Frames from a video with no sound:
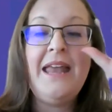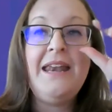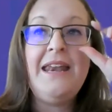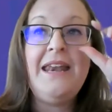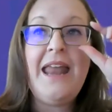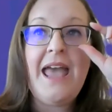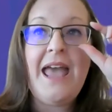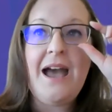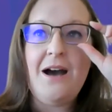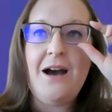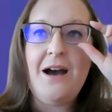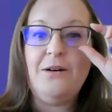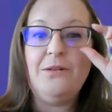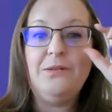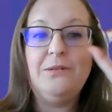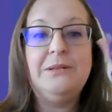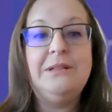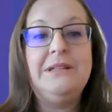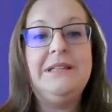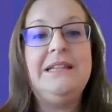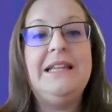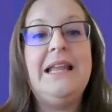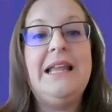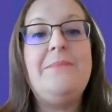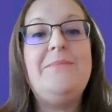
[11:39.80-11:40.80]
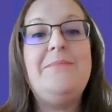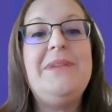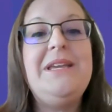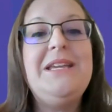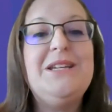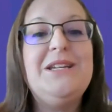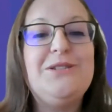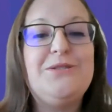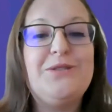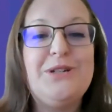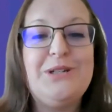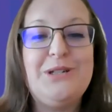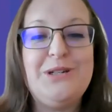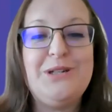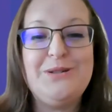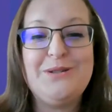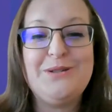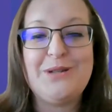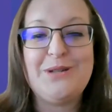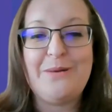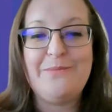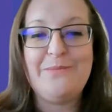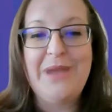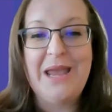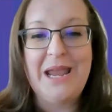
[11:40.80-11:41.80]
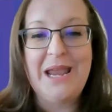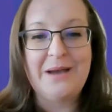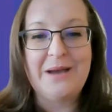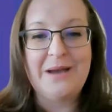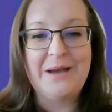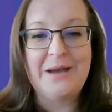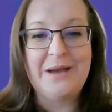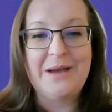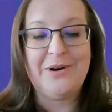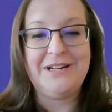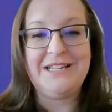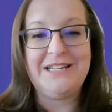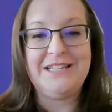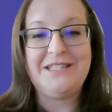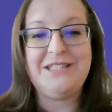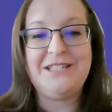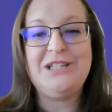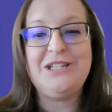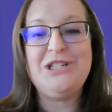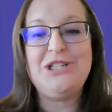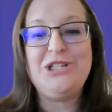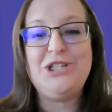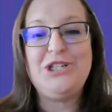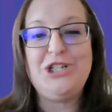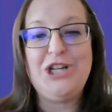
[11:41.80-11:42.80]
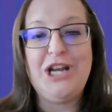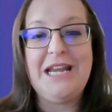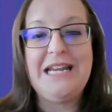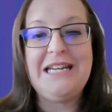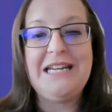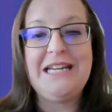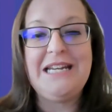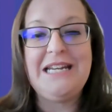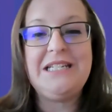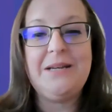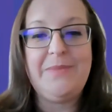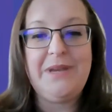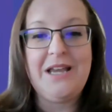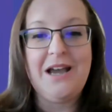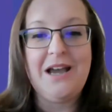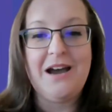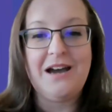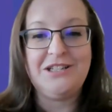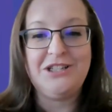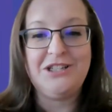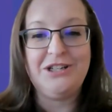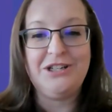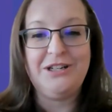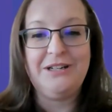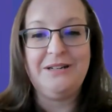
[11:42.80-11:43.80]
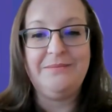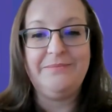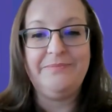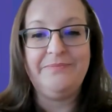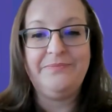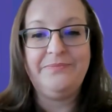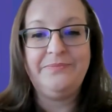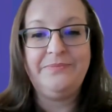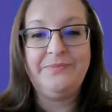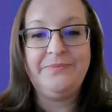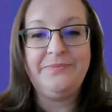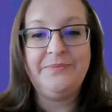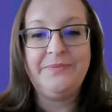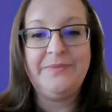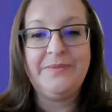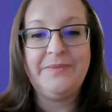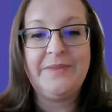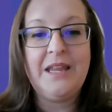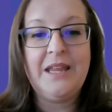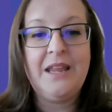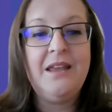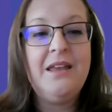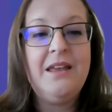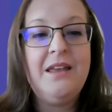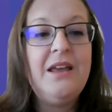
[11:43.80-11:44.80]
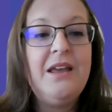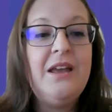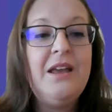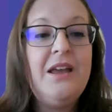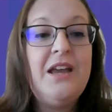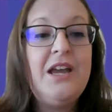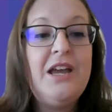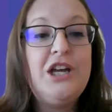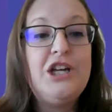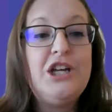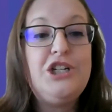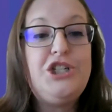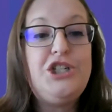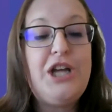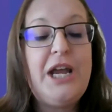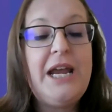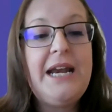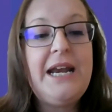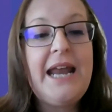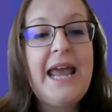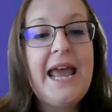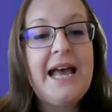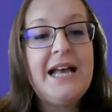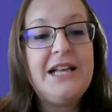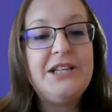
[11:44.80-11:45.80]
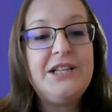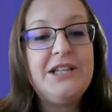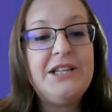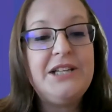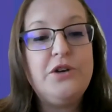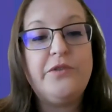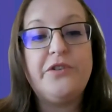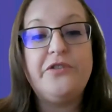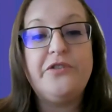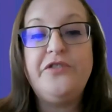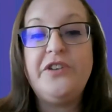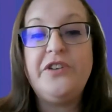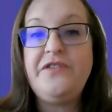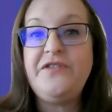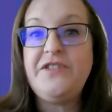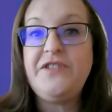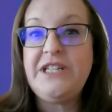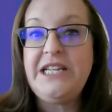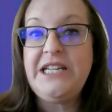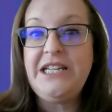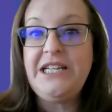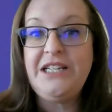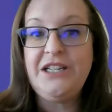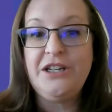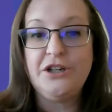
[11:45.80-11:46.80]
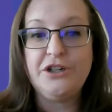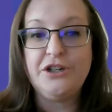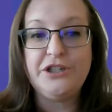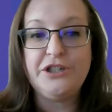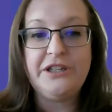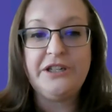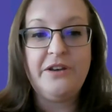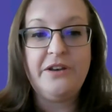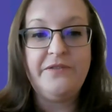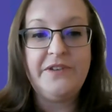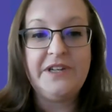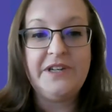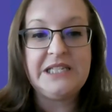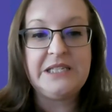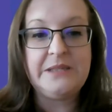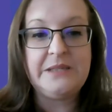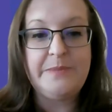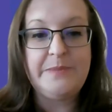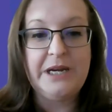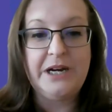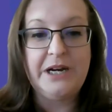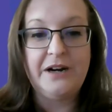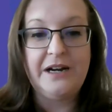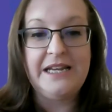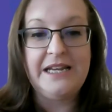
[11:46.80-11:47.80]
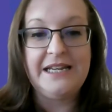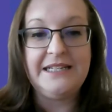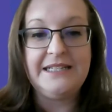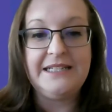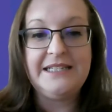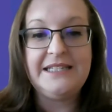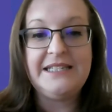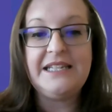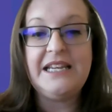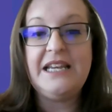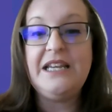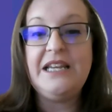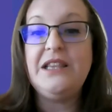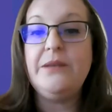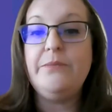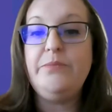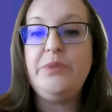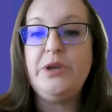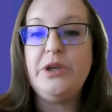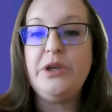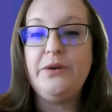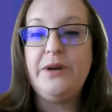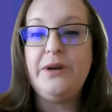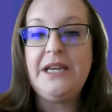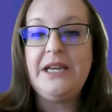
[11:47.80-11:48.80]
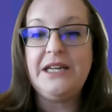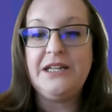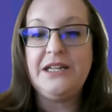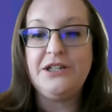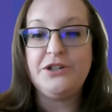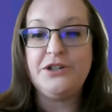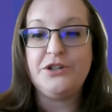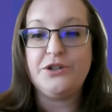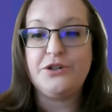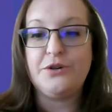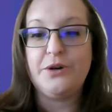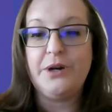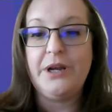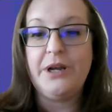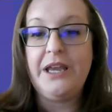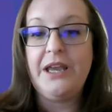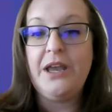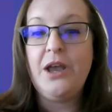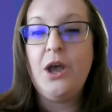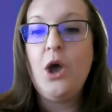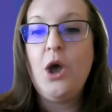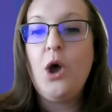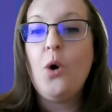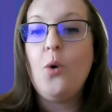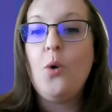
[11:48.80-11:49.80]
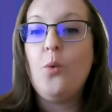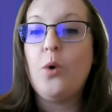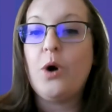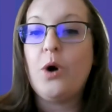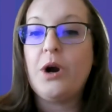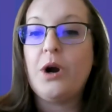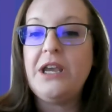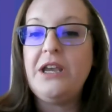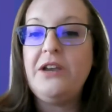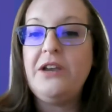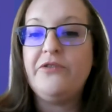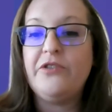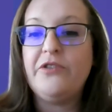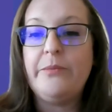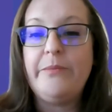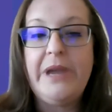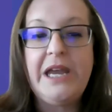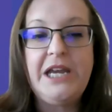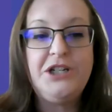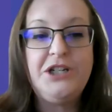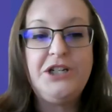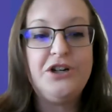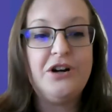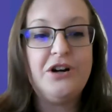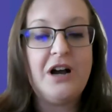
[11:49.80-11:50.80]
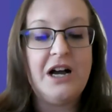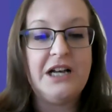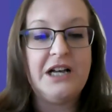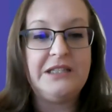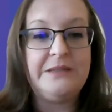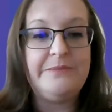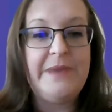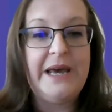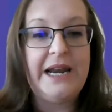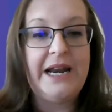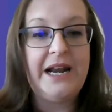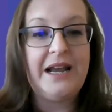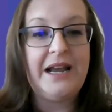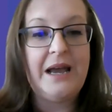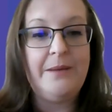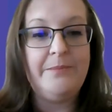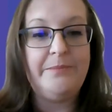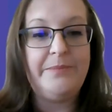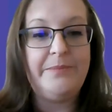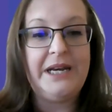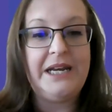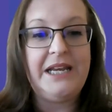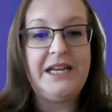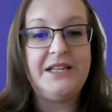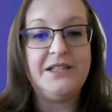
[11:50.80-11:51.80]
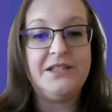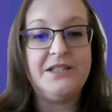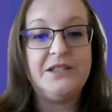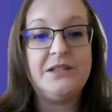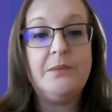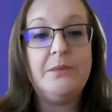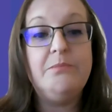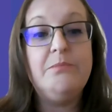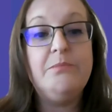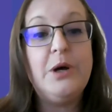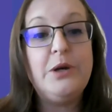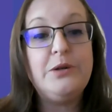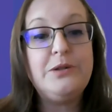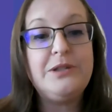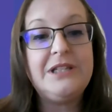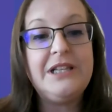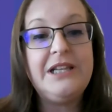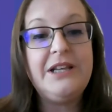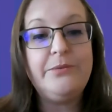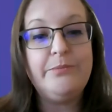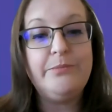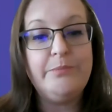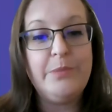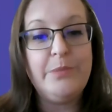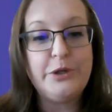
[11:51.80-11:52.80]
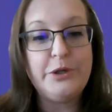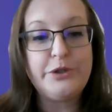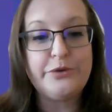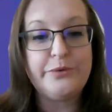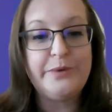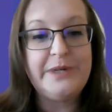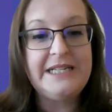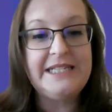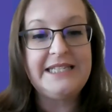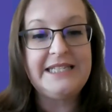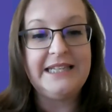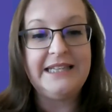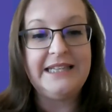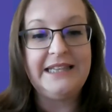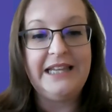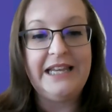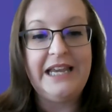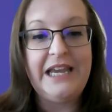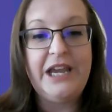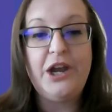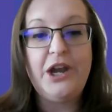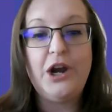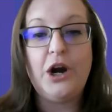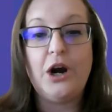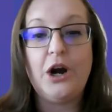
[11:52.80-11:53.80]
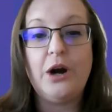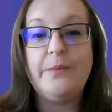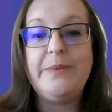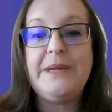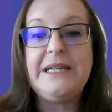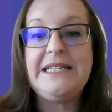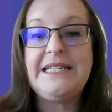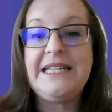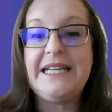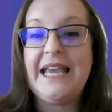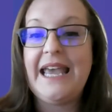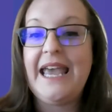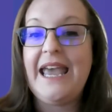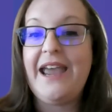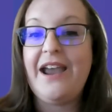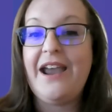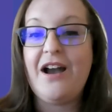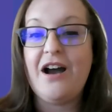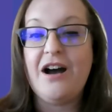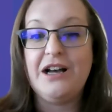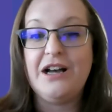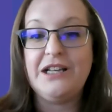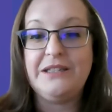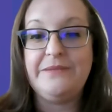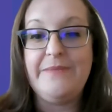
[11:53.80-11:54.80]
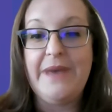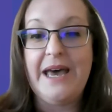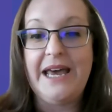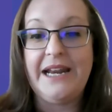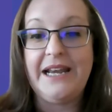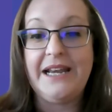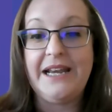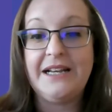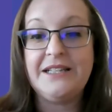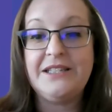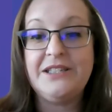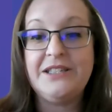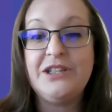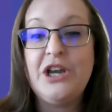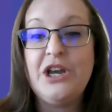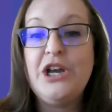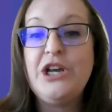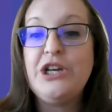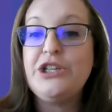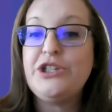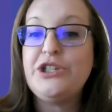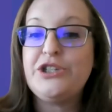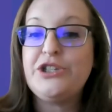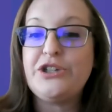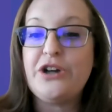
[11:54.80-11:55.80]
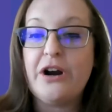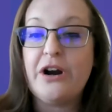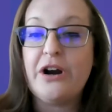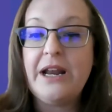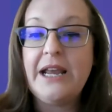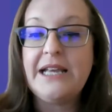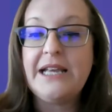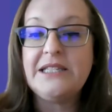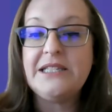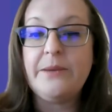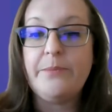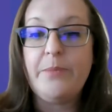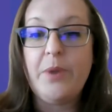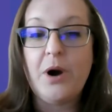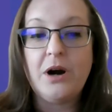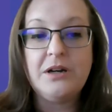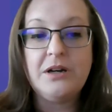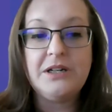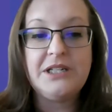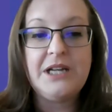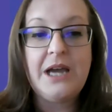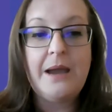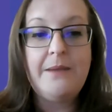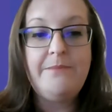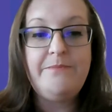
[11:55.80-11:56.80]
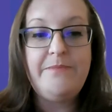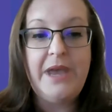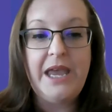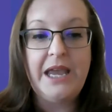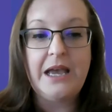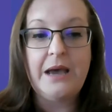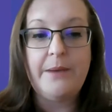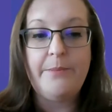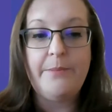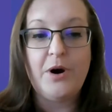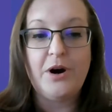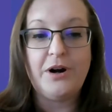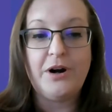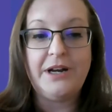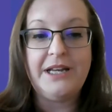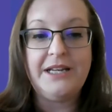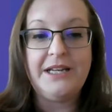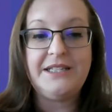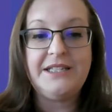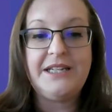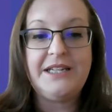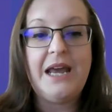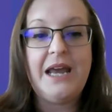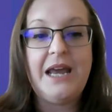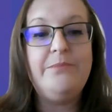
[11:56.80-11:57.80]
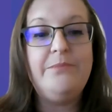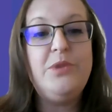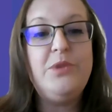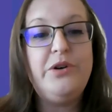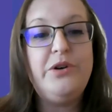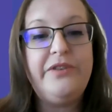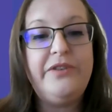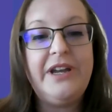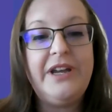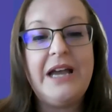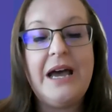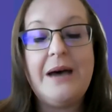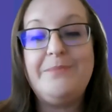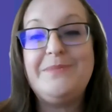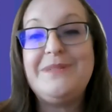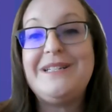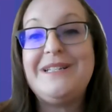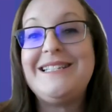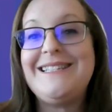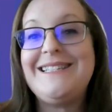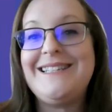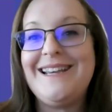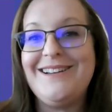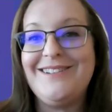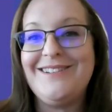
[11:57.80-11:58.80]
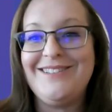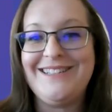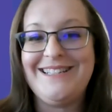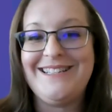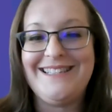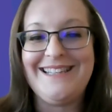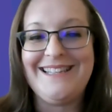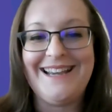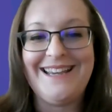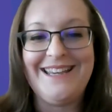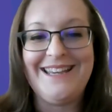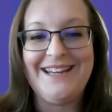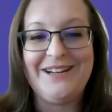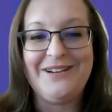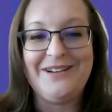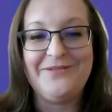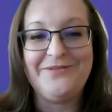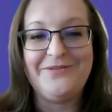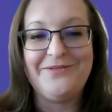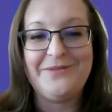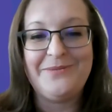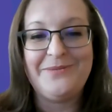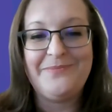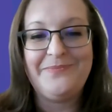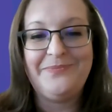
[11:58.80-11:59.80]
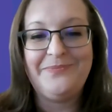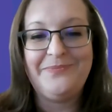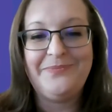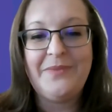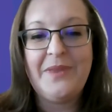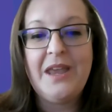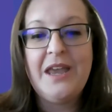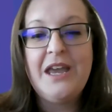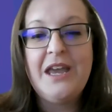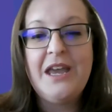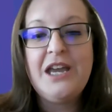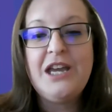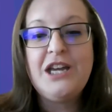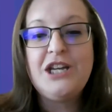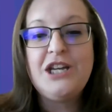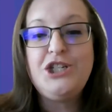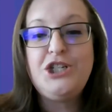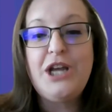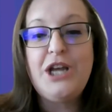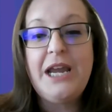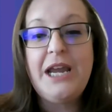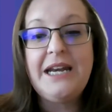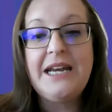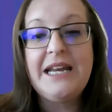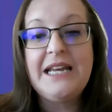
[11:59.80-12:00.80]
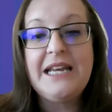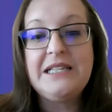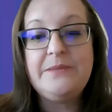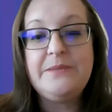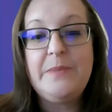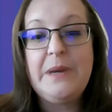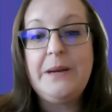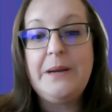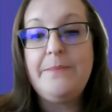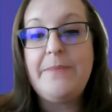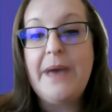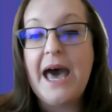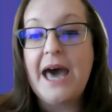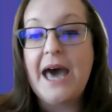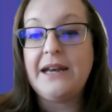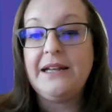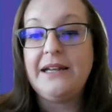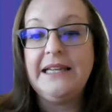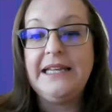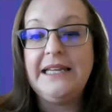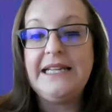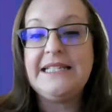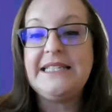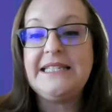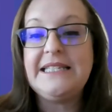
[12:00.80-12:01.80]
Now, let me introduce our makeup artist, Jane Tipiachin. Jane has over 15 years of experience in the beauty industry, working for major cosmetic companies, most recently Urban Decay Cosmetics, starting as a part-time makeup artist and moving up to sales executive. Jane has been battling